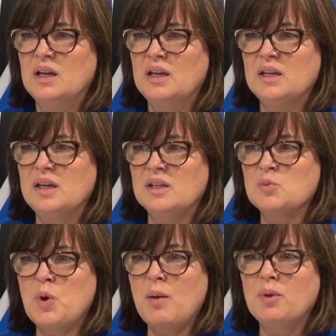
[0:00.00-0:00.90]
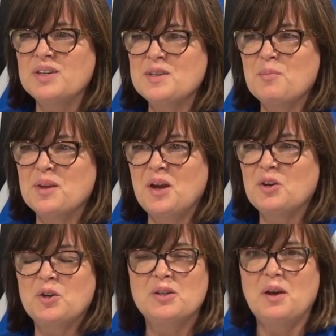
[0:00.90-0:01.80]
it's probably something I
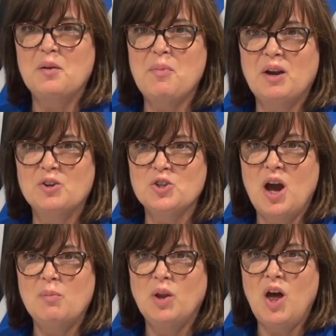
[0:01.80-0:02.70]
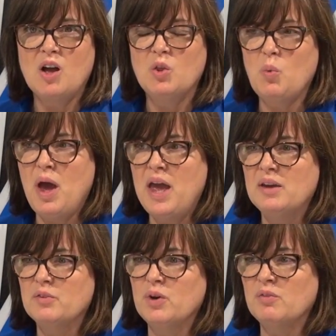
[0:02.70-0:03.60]
could have done a better job along the way
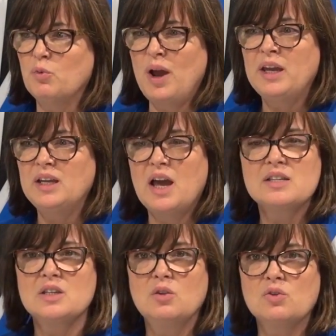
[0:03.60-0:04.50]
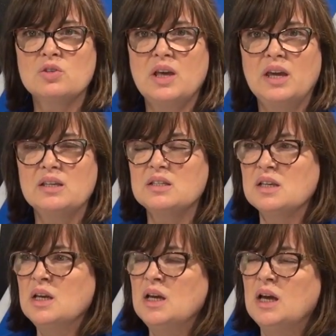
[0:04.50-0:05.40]
of recognizing those things.